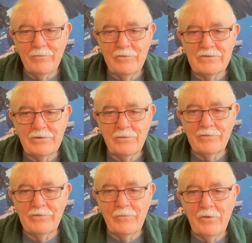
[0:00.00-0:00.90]
I wish there were
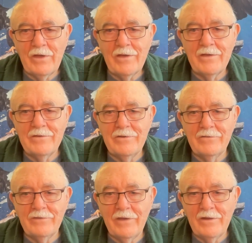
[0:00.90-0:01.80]
some way I could
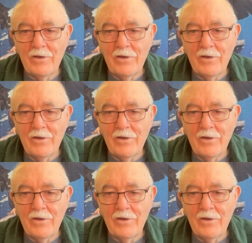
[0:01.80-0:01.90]
just say